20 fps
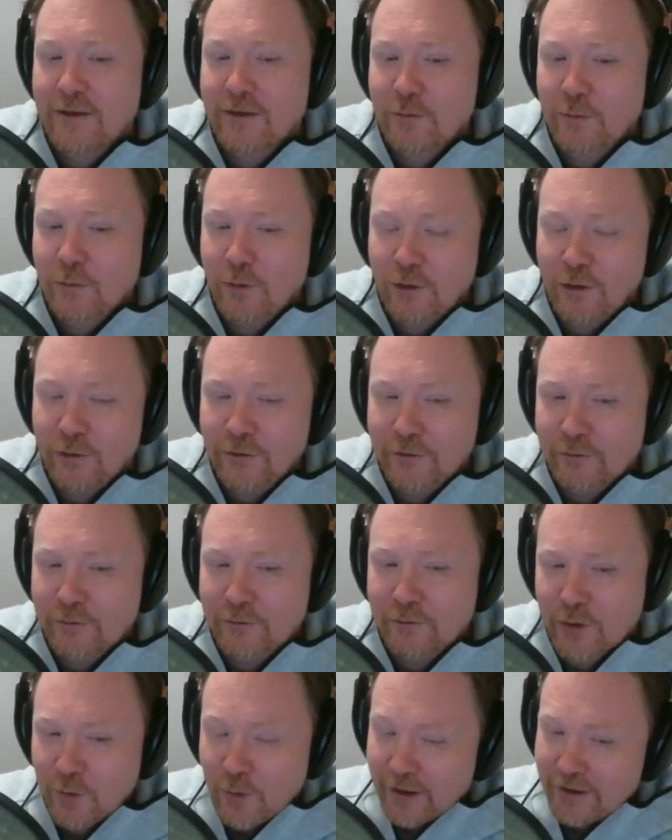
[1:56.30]
The world
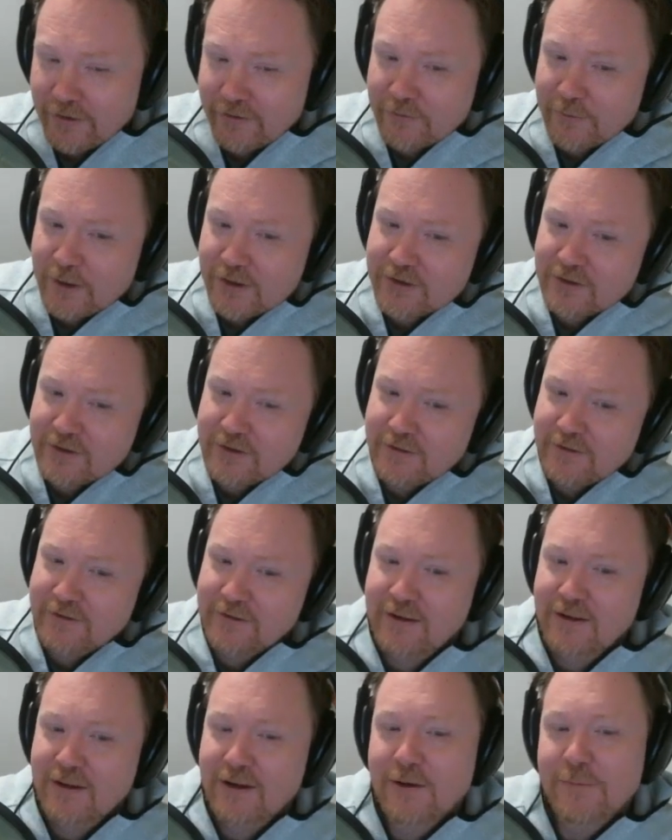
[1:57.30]
requires
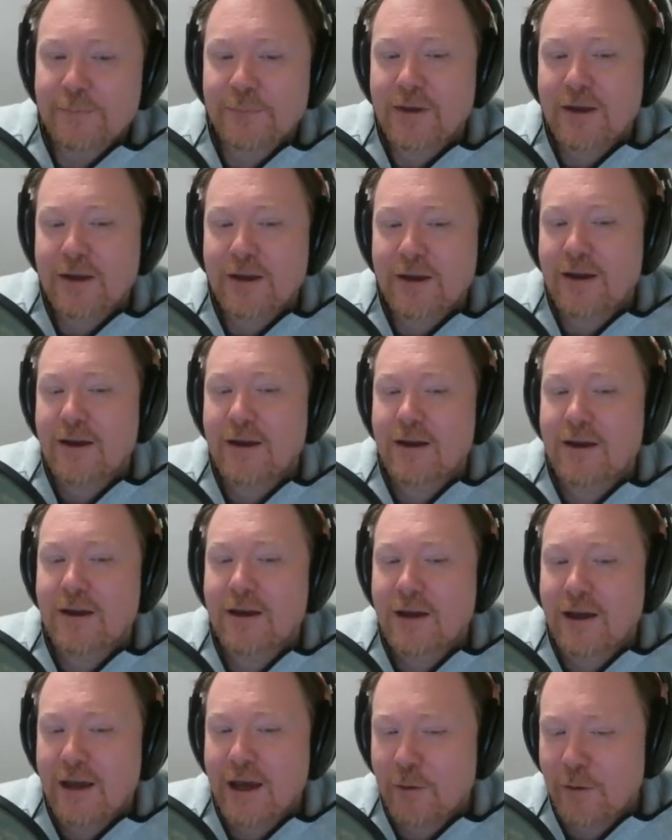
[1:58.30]
specialists.
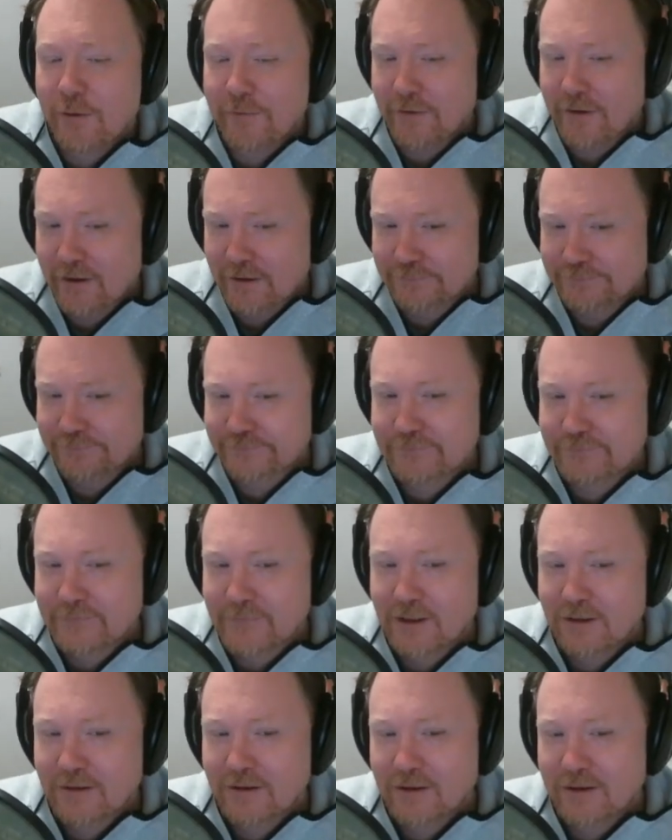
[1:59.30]
However,
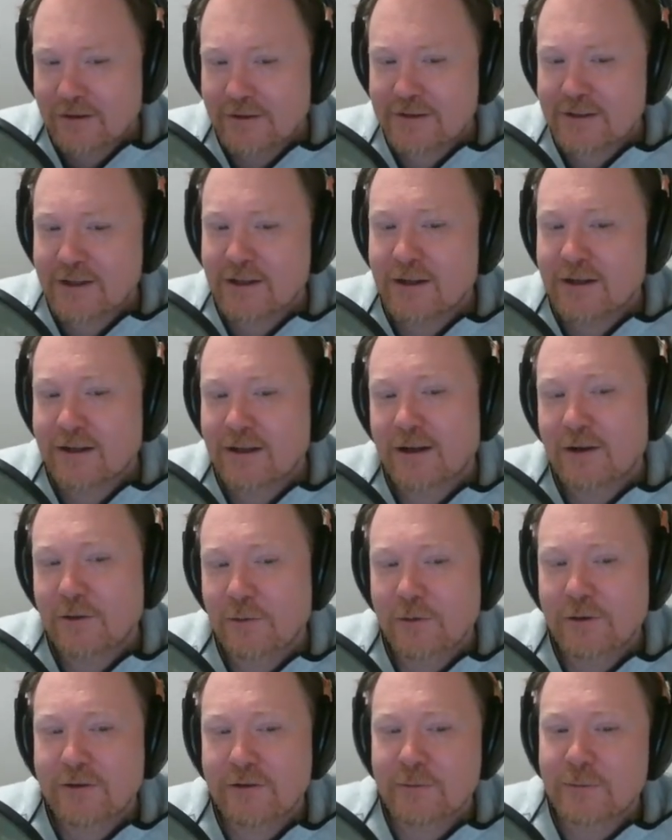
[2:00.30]
start
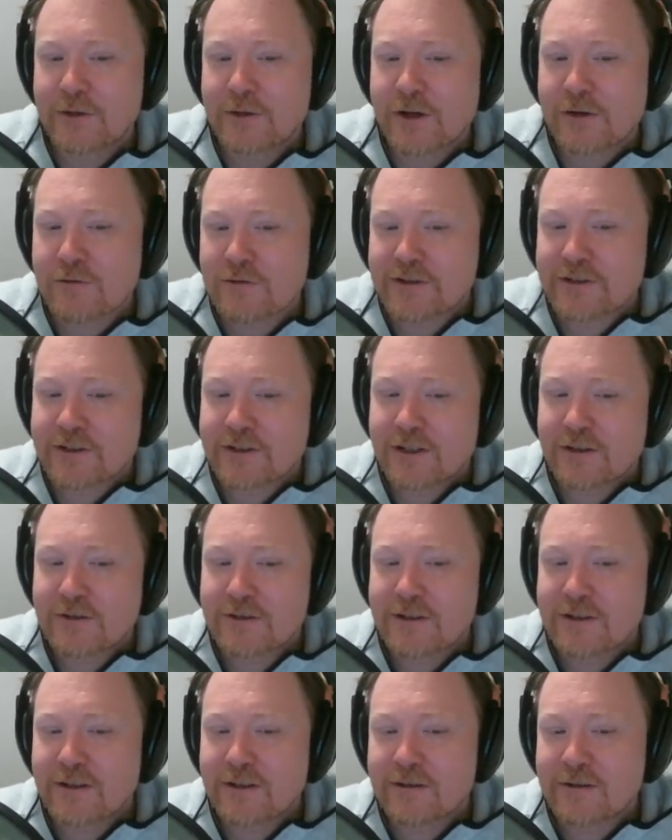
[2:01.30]
with some general
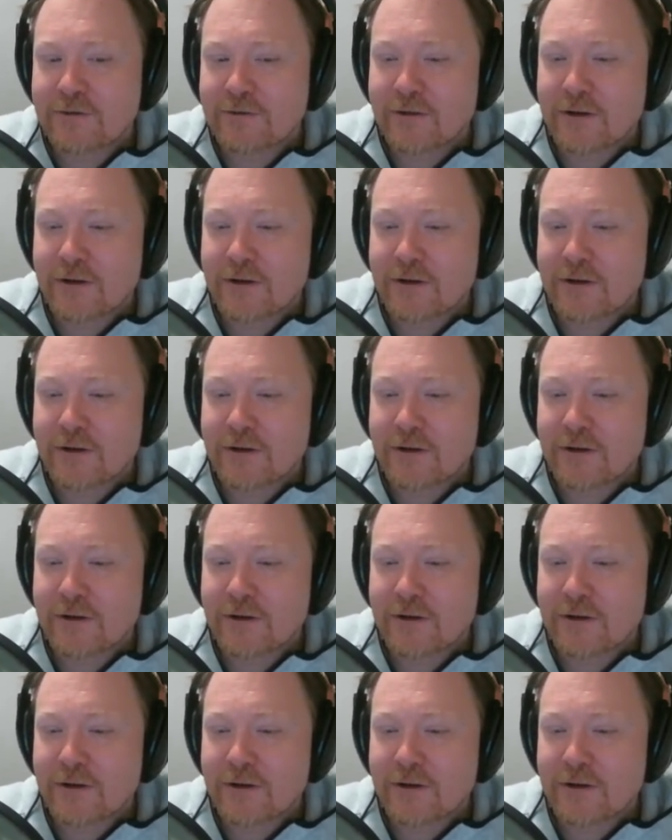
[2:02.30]
skills is a